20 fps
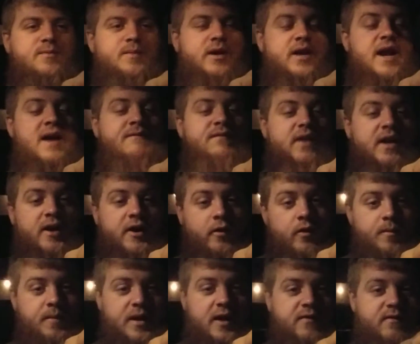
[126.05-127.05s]
but I figured it
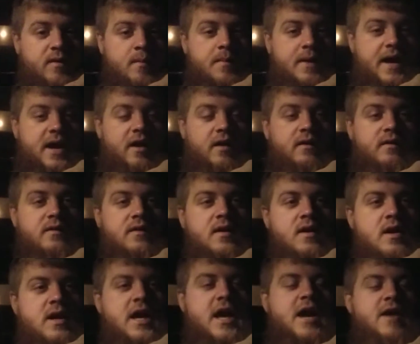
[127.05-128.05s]
would be even better
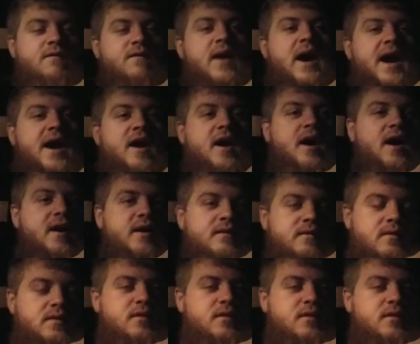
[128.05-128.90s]
if I